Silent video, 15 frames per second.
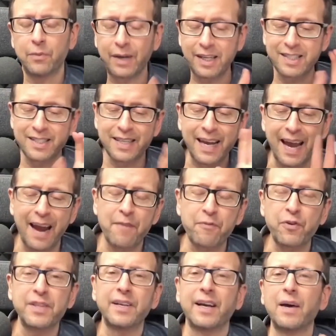When I say
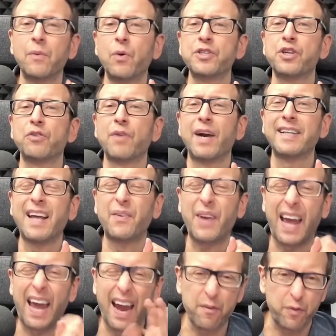everything, I want you to write down
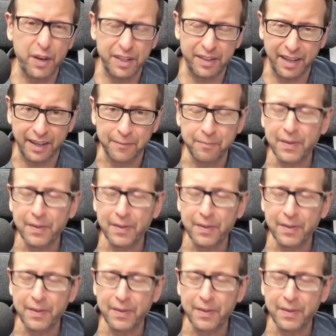everything.